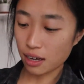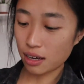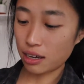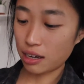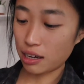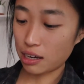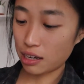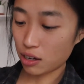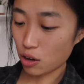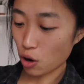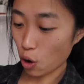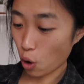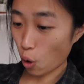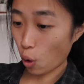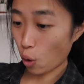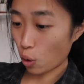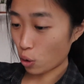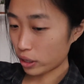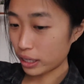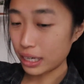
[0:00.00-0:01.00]
a
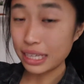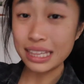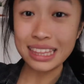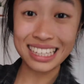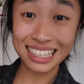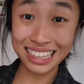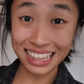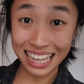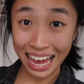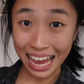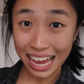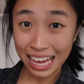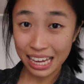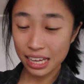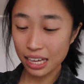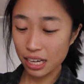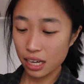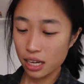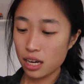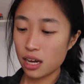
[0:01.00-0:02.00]
hole in the
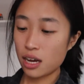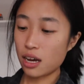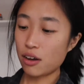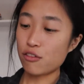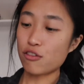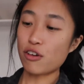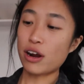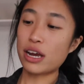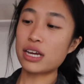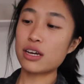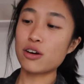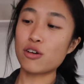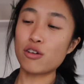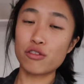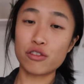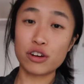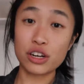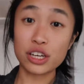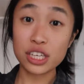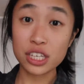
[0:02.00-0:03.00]
leg right
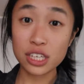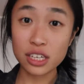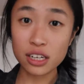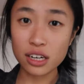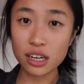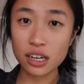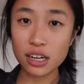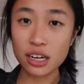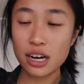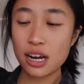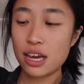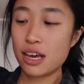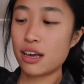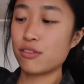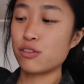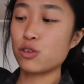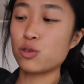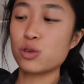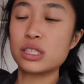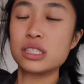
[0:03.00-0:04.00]
over here.
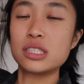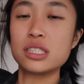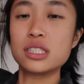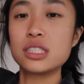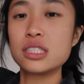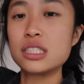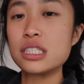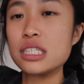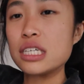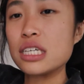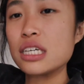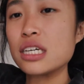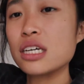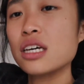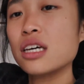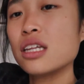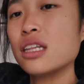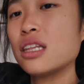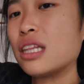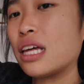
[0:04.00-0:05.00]
If you can see,
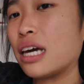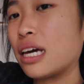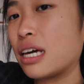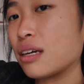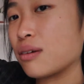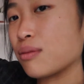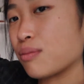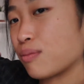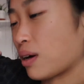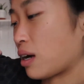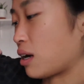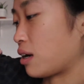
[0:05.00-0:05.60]
they